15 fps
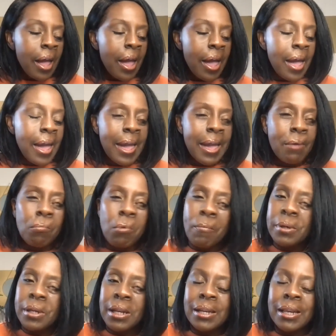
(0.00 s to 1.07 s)
a
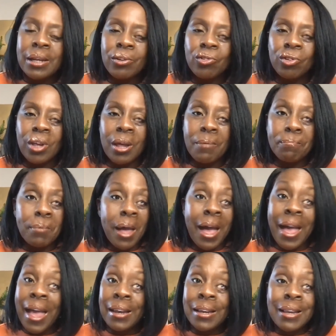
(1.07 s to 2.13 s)
woman in leadership
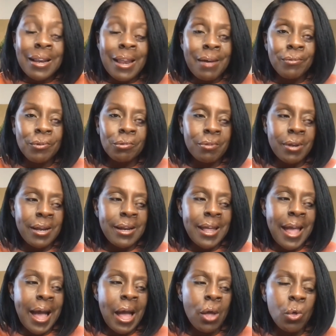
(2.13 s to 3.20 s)
at any level,
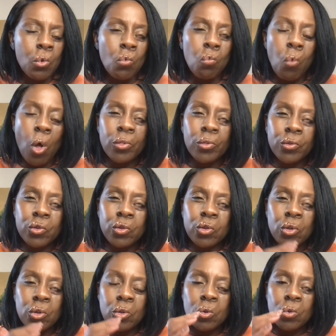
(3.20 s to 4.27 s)
really, who wants
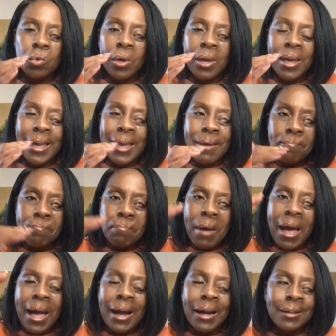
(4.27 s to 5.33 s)
to
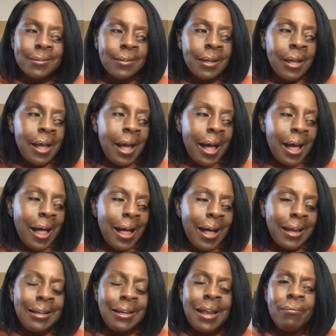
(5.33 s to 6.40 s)
impact at
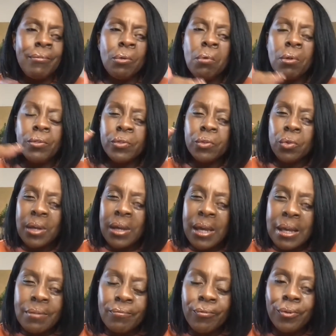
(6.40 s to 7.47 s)
high level, wants to
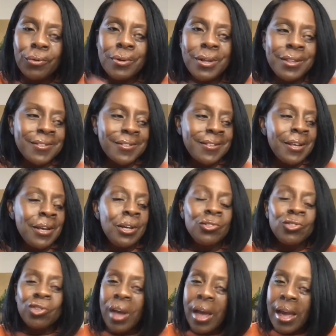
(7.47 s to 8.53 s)
influence
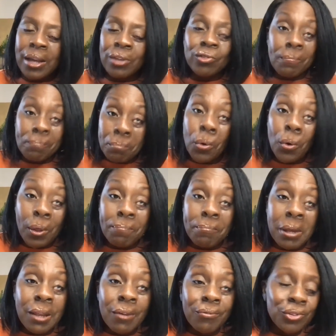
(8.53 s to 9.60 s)
change, important,
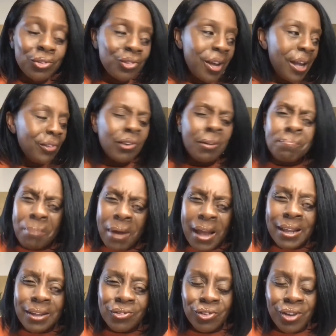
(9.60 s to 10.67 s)
meaningful change,
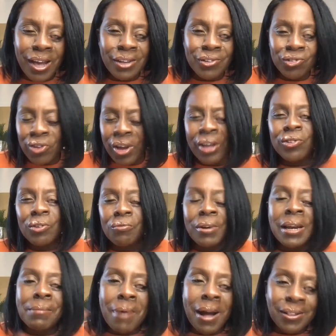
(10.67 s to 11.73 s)
compelling change, change that
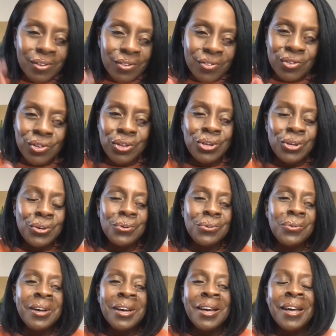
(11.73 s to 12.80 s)
really matters to you,